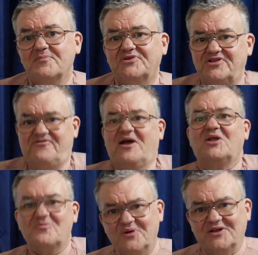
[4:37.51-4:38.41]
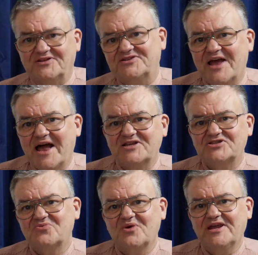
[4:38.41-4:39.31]
development as
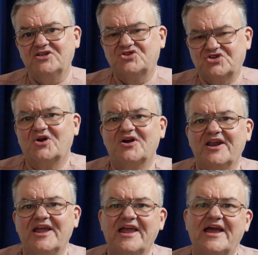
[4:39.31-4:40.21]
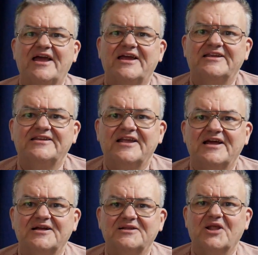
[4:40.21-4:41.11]
we journey in
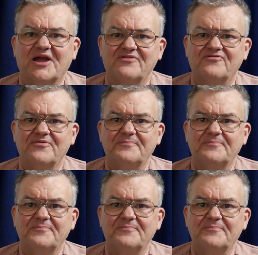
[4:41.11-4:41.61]
life,